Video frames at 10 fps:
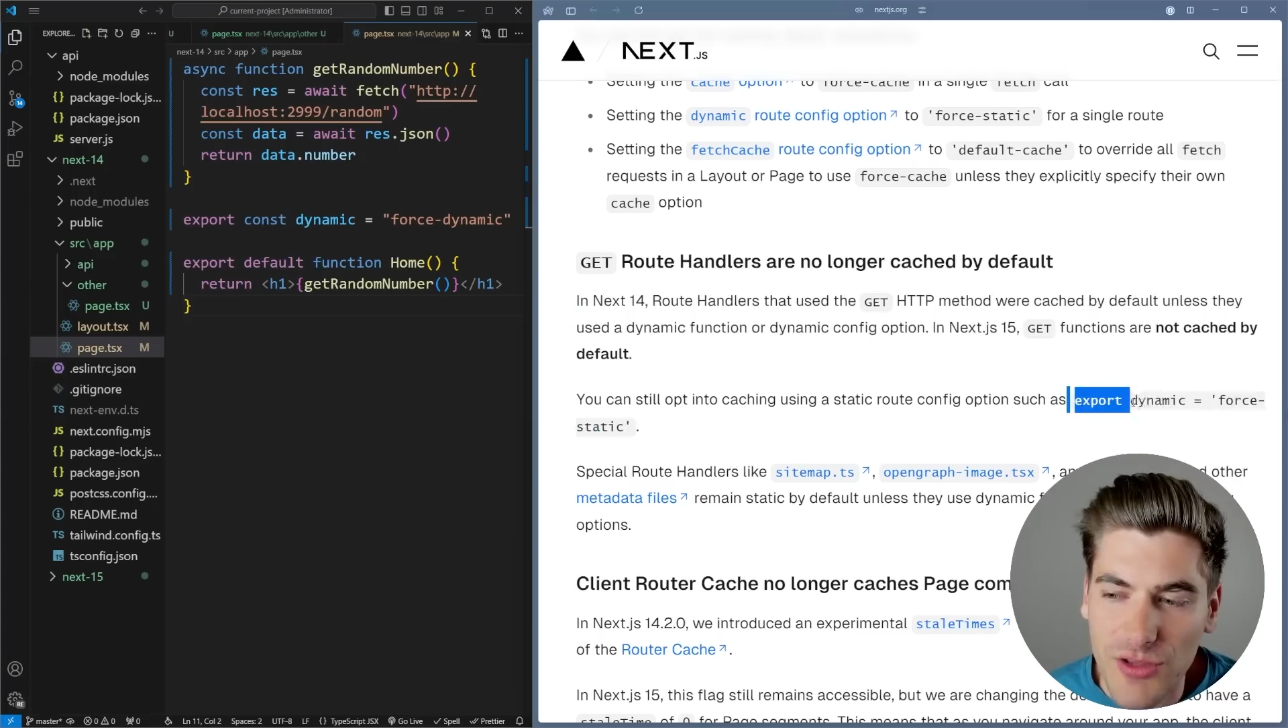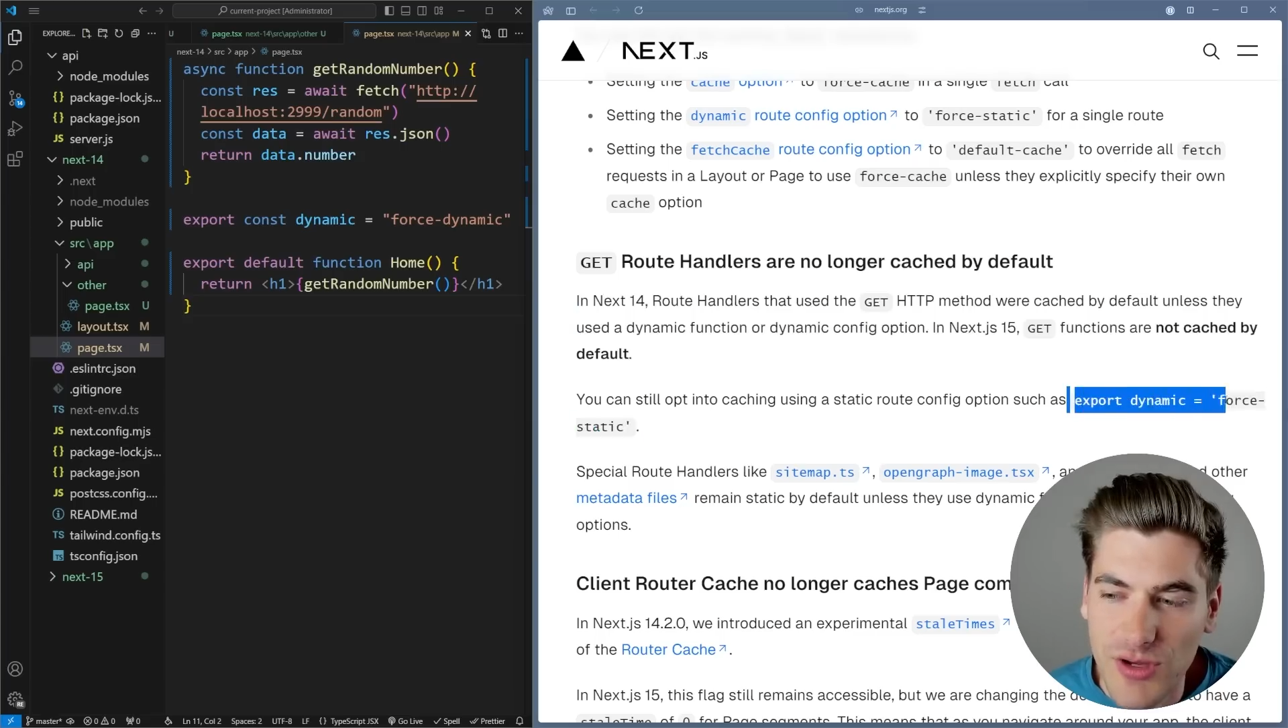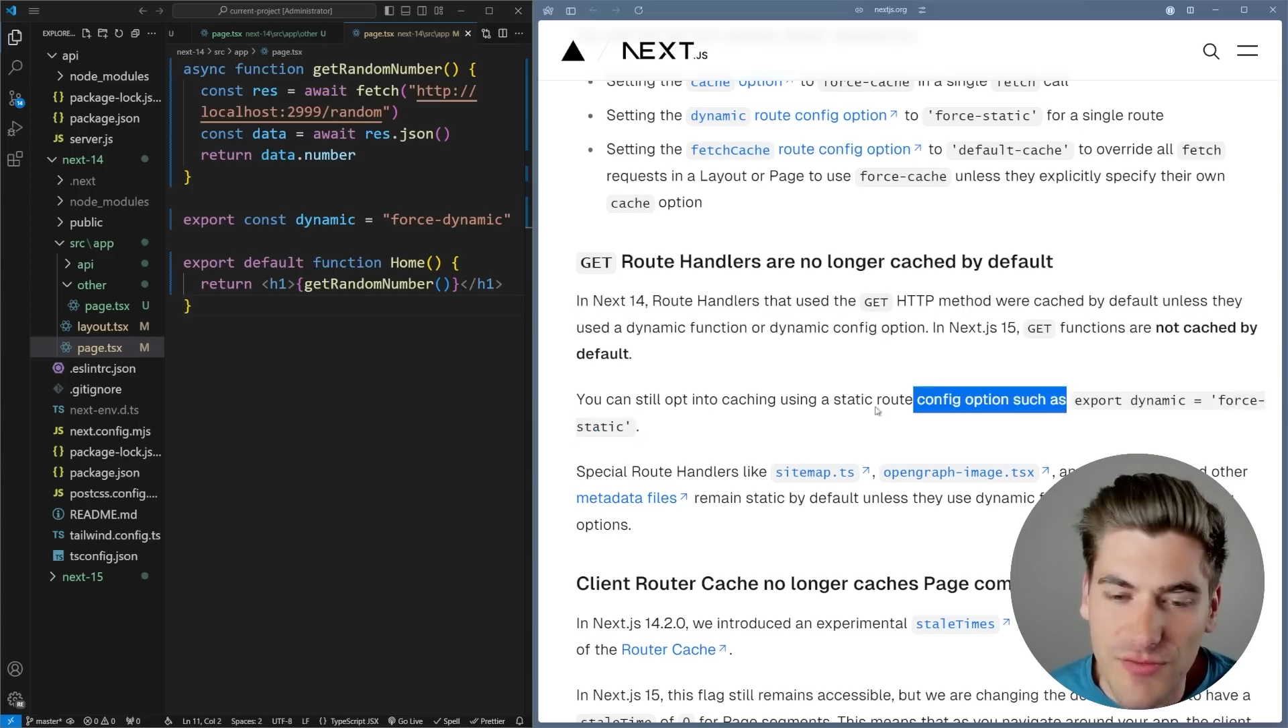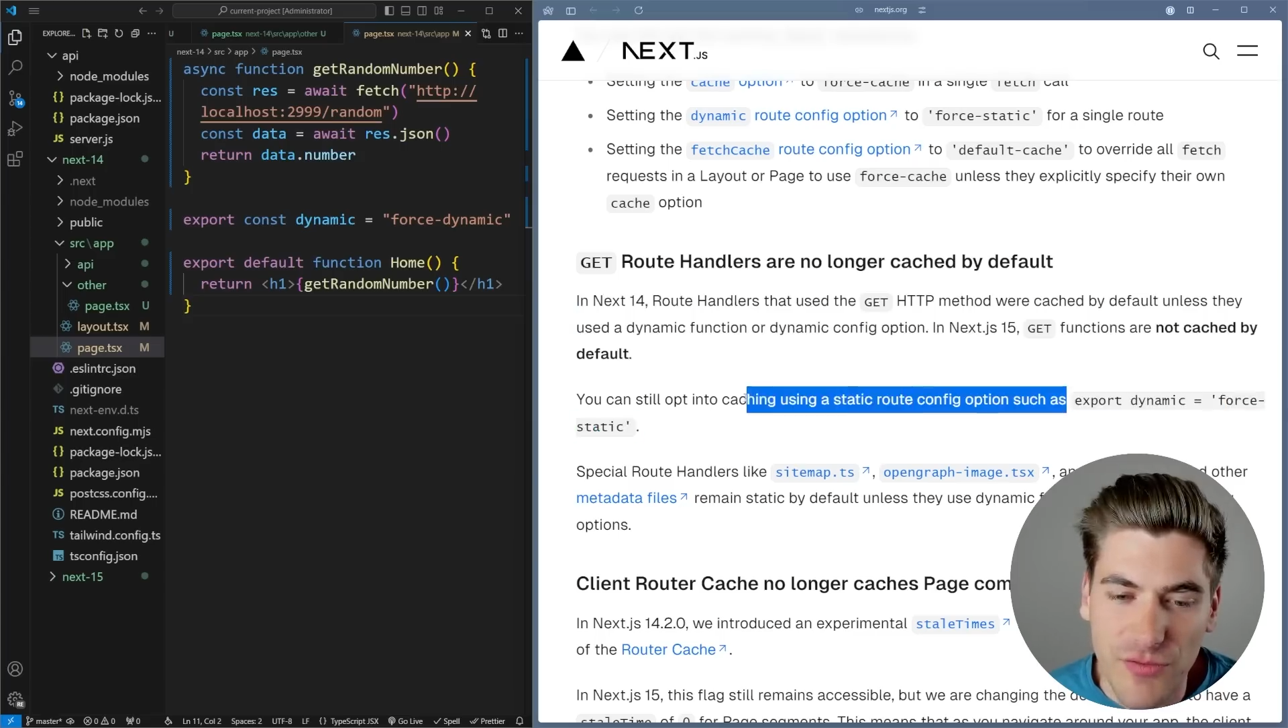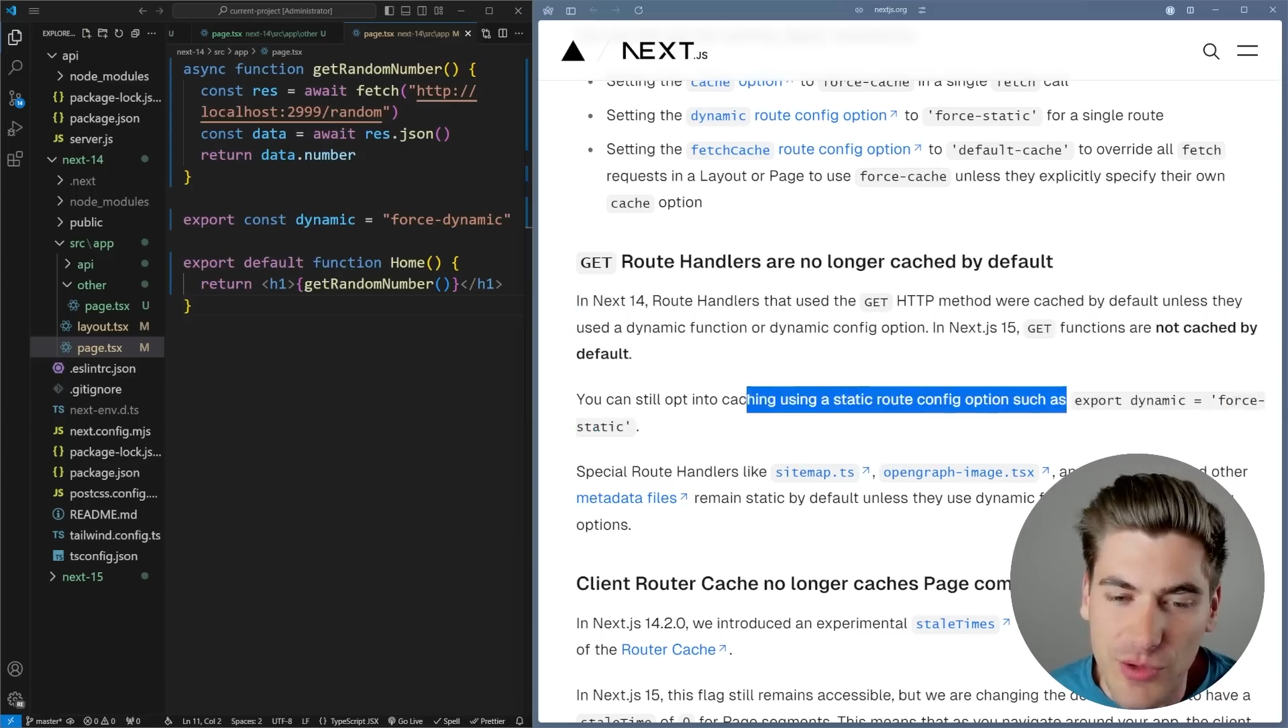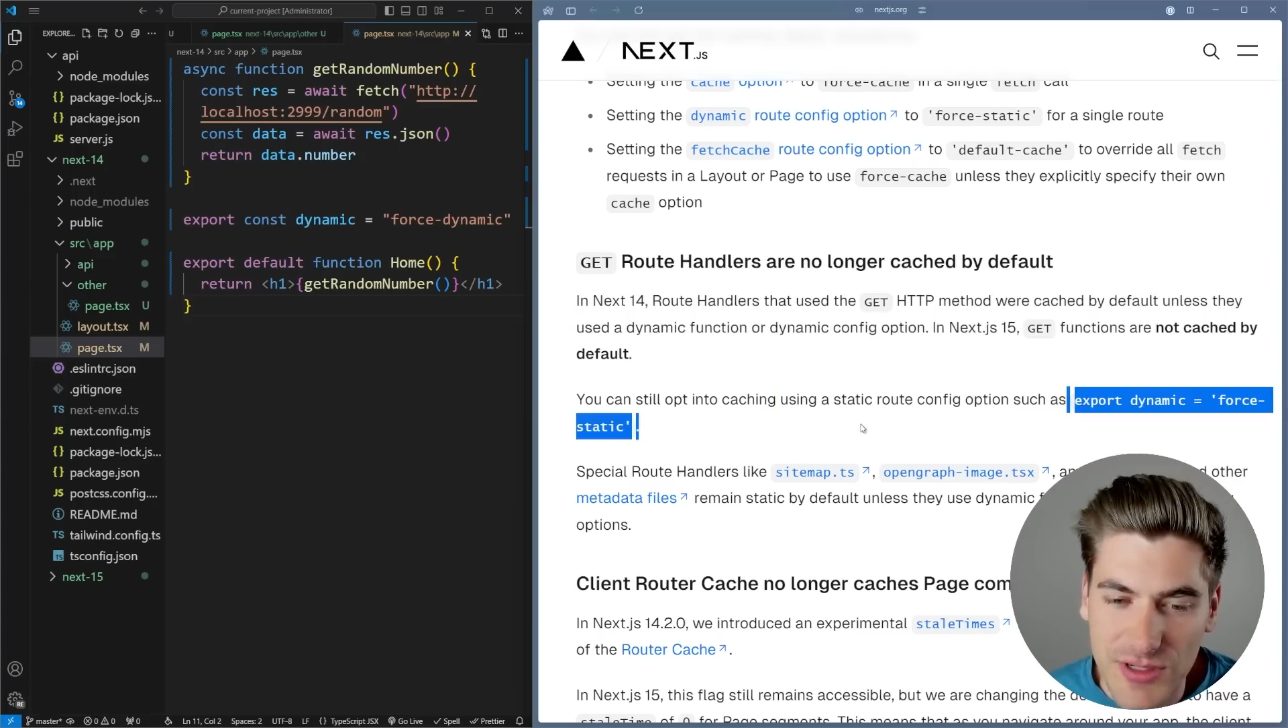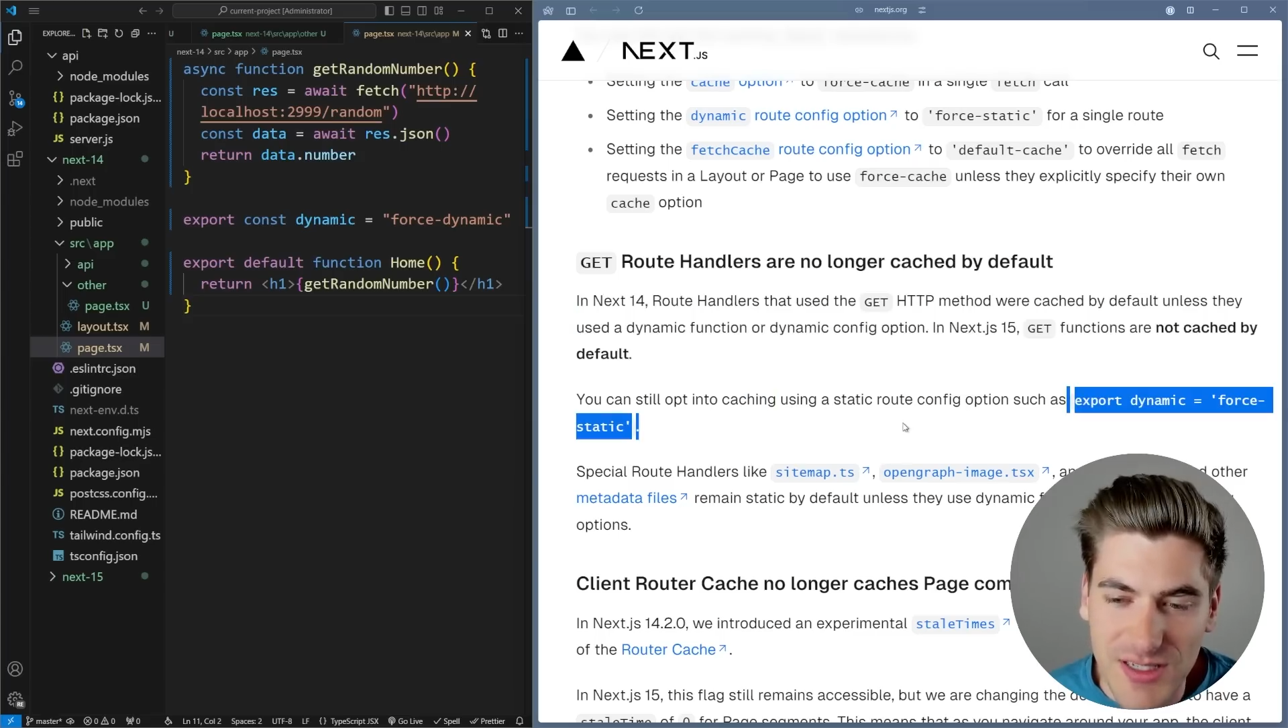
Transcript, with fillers: you can force